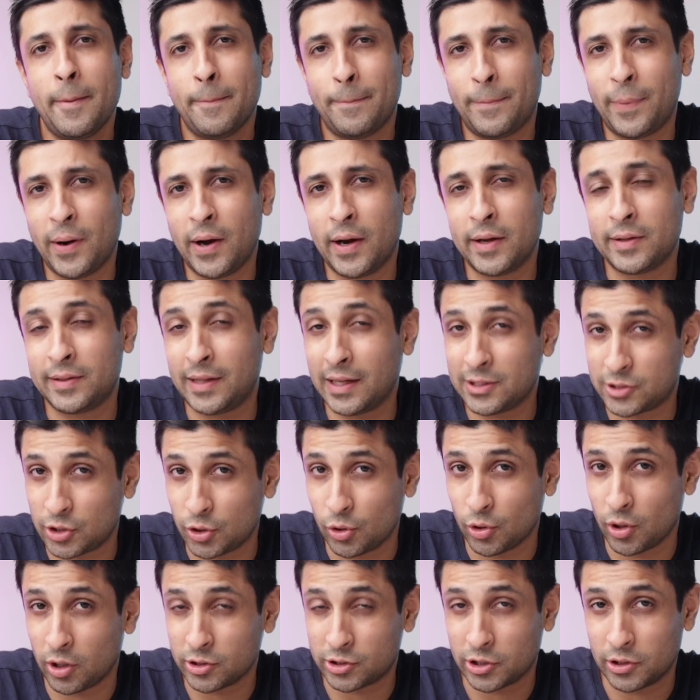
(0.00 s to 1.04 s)
but that's a
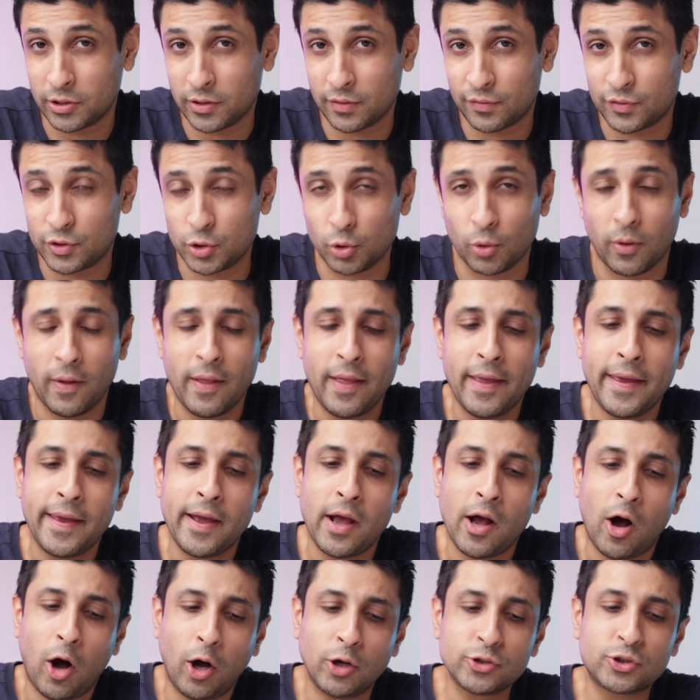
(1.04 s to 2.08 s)
good alternative too.
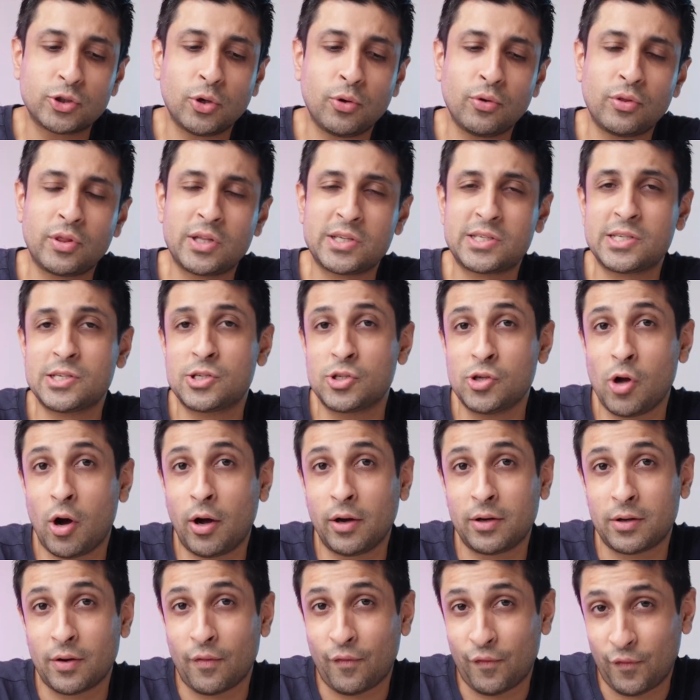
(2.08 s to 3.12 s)
Also, this is
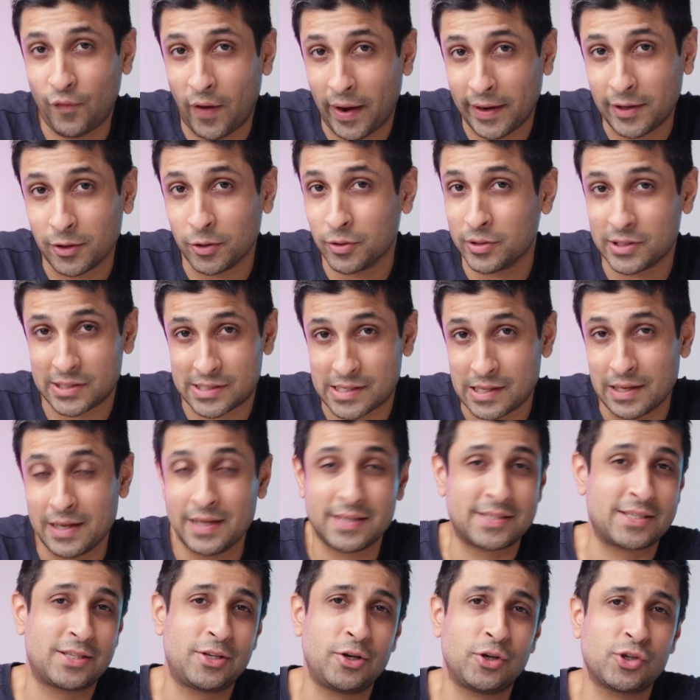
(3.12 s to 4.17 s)
not final, this list.